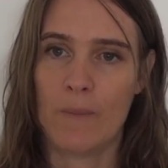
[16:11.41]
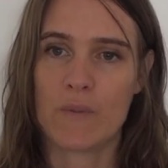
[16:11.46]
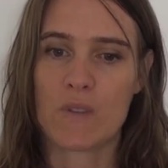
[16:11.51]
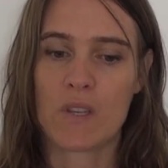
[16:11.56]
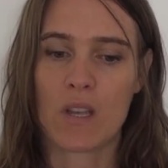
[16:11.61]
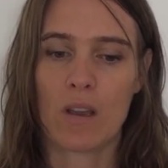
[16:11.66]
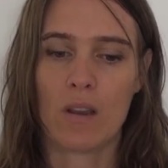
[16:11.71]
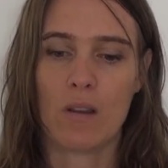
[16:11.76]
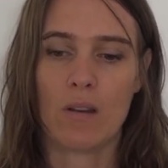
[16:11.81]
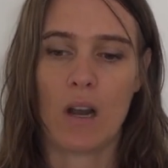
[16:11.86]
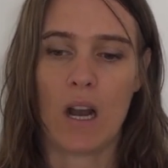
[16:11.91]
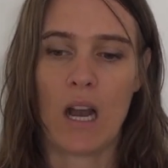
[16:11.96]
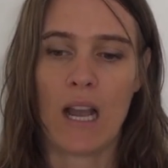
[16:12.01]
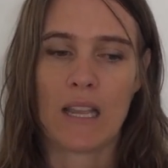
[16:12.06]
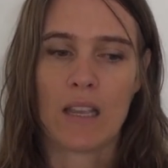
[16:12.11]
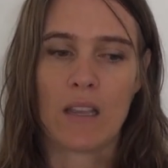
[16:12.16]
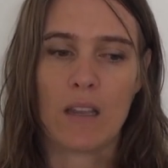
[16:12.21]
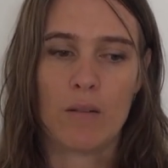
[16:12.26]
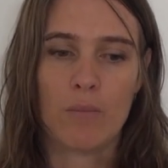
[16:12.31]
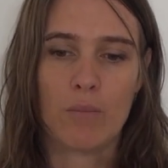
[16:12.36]
So
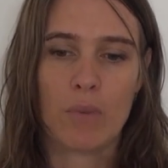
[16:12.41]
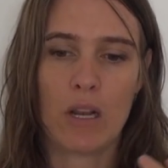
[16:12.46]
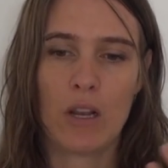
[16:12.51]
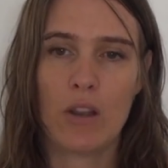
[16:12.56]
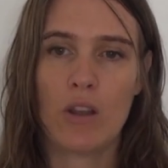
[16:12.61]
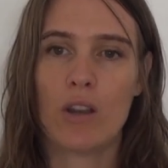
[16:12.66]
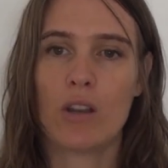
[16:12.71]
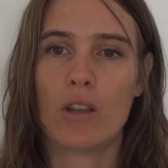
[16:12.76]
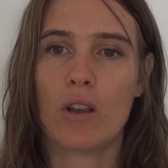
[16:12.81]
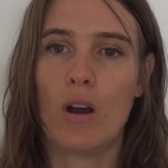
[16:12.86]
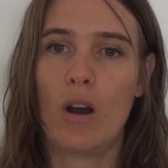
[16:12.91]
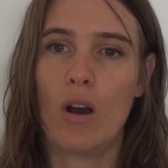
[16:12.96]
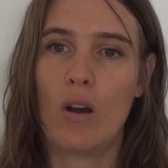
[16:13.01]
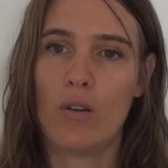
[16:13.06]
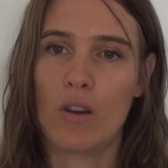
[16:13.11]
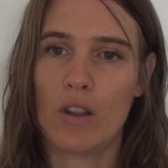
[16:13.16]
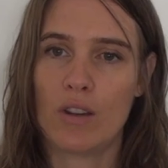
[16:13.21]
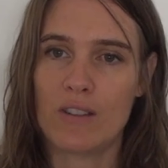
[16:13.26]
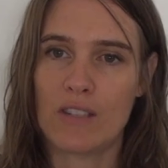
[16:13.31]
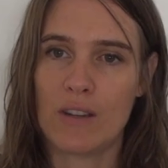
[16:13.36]
I can be learning a
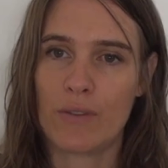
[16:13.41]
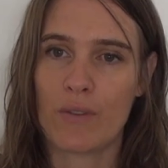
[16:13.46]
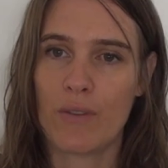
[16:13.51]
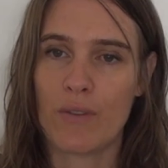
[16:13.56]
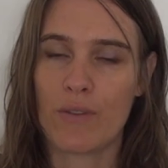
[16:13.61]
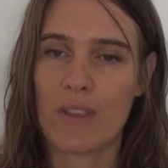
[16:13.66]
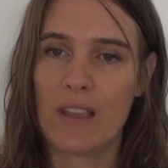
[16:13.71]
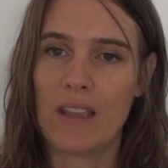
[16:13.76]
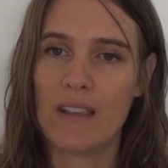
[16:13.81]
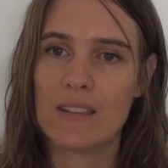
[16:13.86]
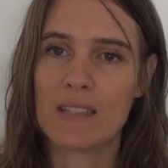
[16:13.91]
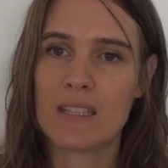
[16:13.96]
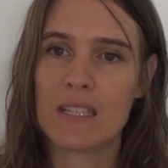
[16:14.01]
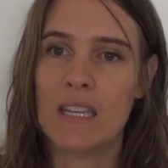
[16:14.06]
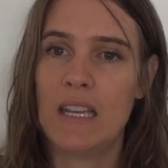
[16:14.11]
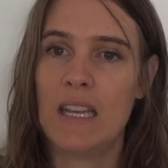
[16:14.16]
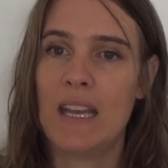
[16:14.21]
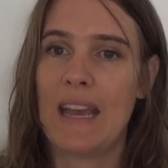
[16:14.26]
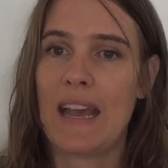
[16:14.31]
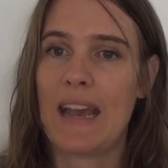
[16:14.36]
whole lot of different things
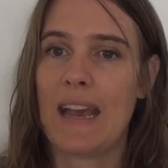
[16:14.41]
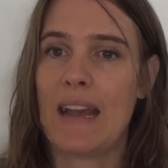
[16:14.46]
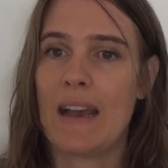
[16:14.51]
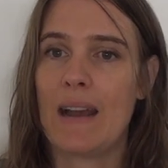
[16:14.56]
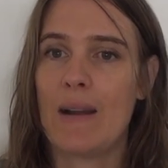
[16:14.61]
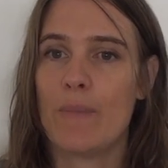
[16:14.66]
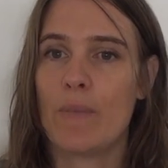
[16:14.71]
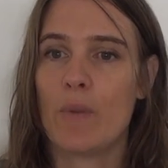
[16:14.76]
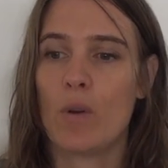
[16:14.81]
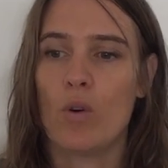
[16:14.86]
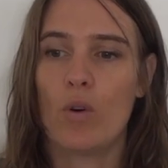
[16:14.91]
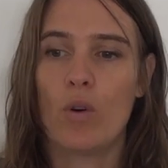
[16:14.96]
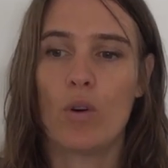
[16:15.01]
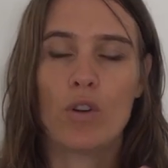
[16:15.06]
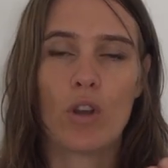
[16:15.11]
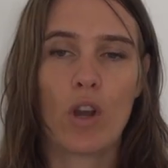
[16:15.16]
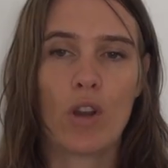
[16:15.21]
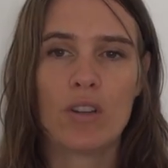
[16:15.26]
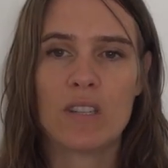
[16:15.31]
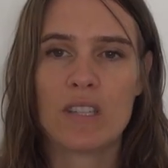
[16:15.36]

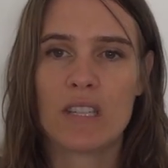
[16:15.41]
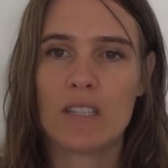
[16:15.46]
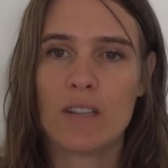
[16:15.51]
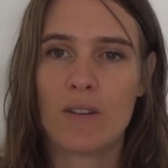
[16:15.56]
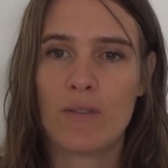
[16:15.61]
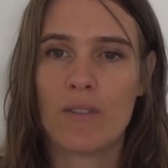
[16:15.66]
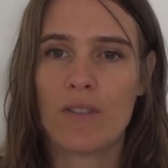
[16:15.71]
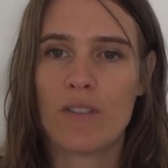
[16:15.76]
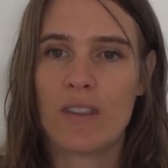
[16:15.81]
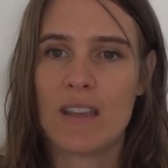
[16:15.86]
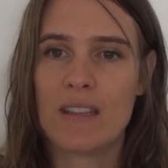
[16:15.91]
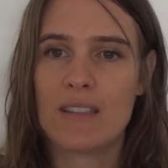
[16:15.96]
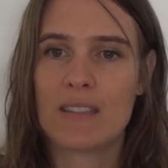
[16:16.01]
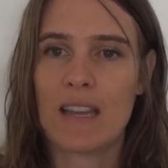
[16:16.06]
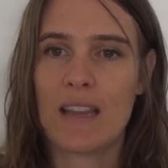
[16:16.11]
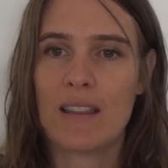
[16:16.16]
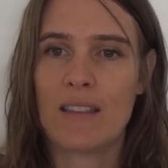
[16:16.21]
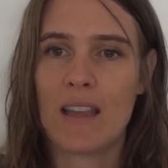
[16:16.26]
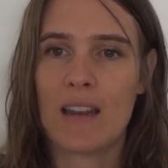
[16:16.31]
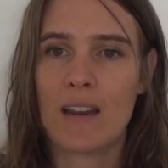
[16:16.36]
or noticing different things,
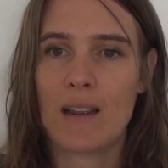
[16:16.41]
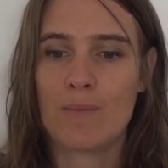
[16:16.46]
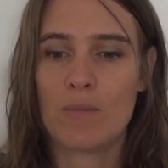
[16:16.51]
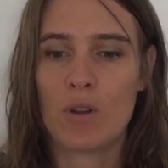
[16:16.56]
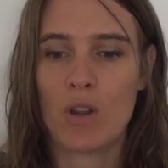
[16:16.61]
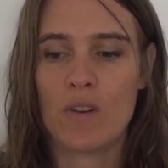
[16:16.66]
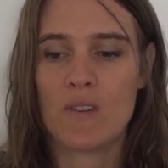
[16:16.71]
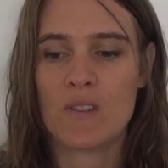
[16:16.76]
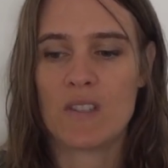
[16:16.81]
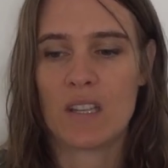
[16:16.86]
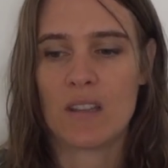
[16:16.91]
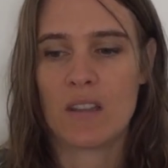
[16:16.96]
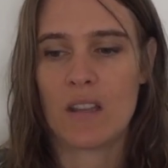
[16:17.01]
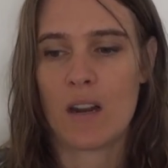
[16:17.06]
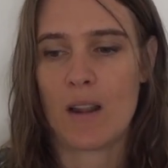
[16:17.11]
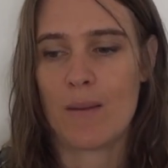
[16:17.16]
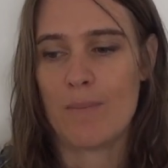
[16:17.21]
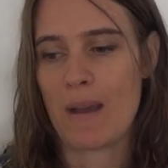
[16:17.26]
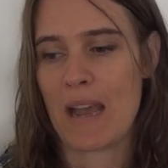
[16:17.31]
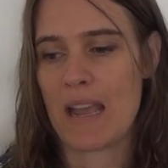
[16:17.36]
and then I'm noticing
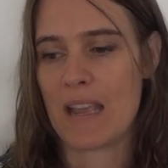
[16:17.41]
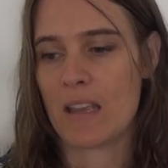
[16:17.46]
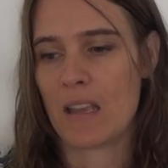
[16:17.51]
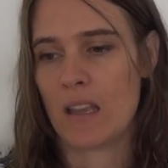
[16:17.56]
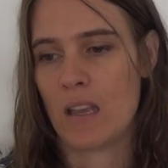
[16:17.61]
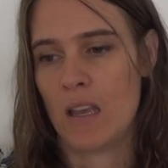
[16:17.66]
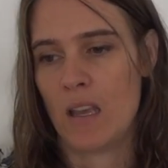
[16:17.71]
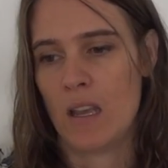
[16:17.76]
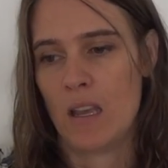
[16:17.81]
that I make